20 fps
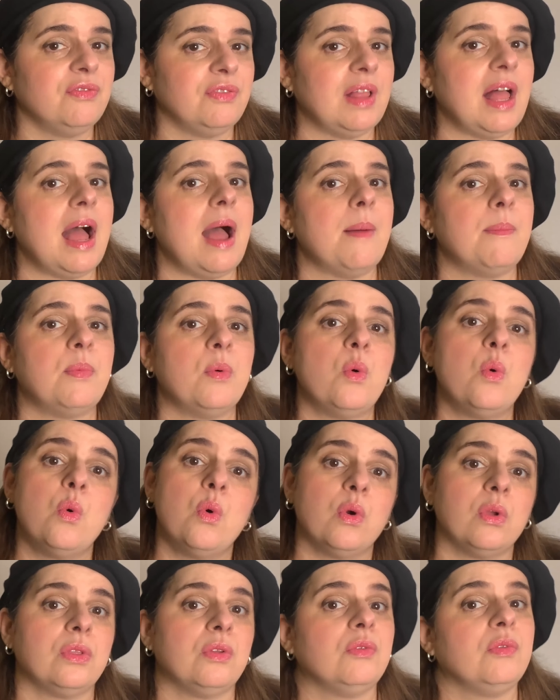flap
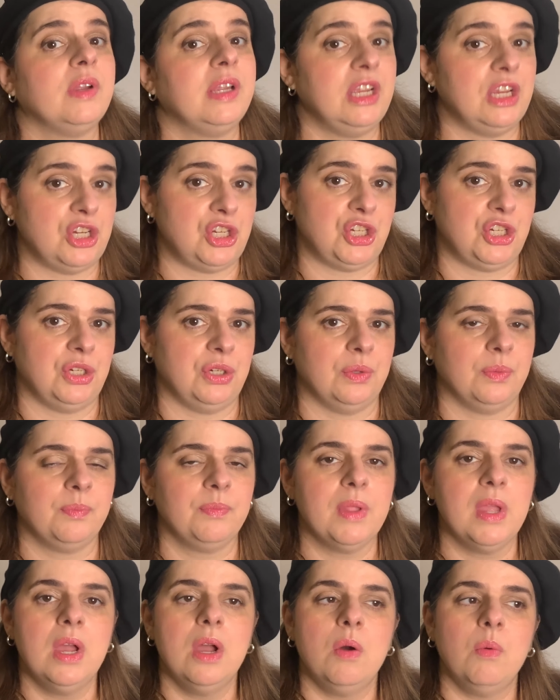or the reissue.
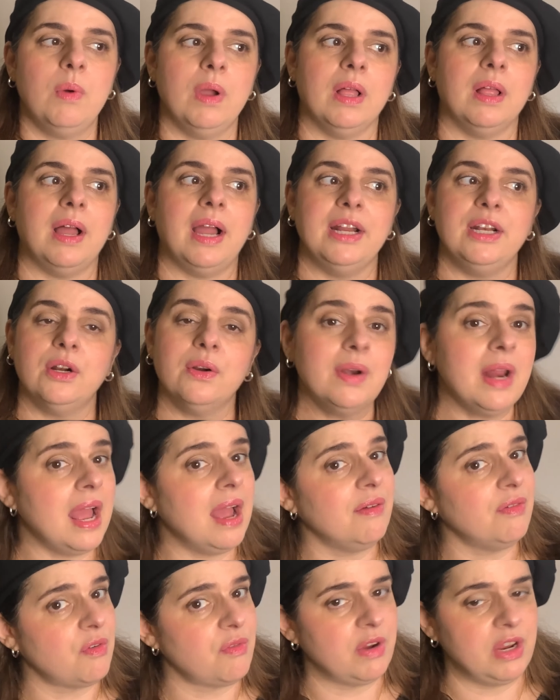Well, I don't
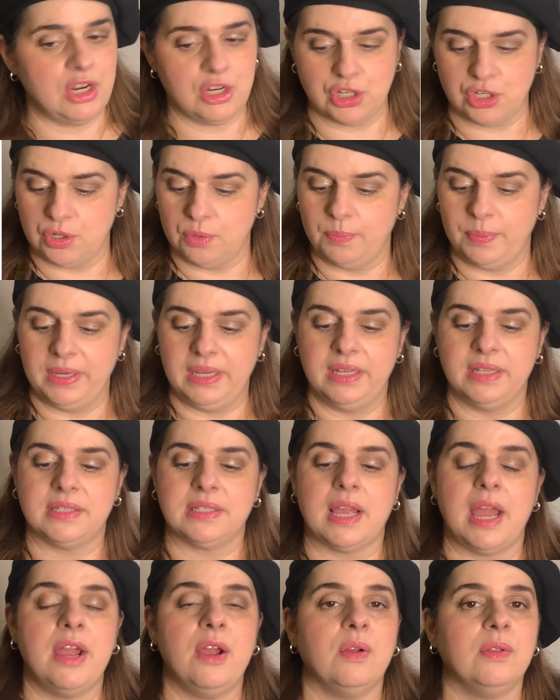have a reissue
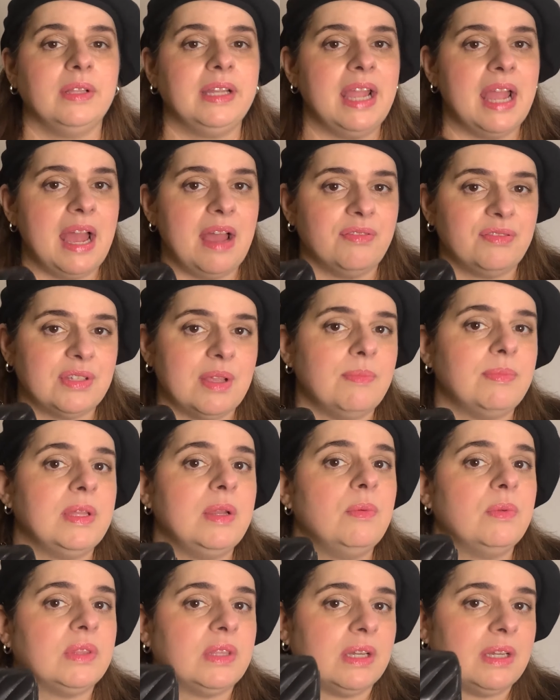piece. I only have
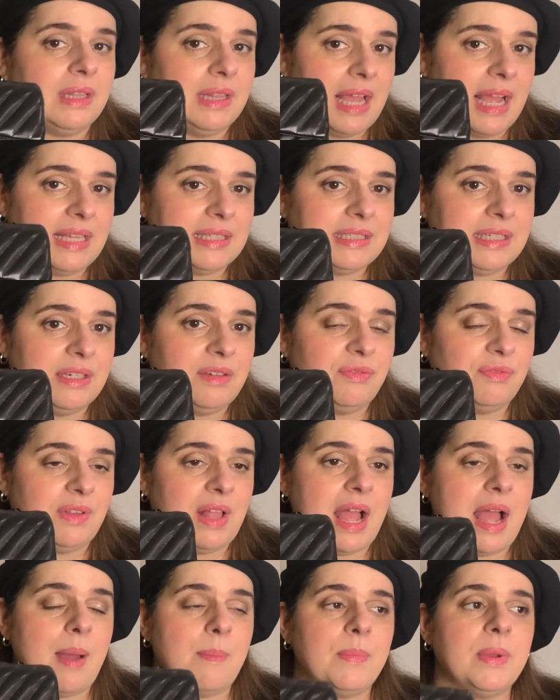something with the classic
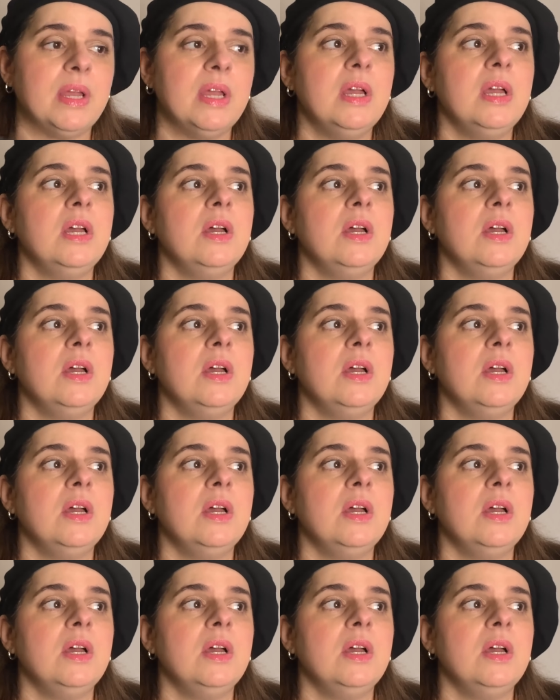flap.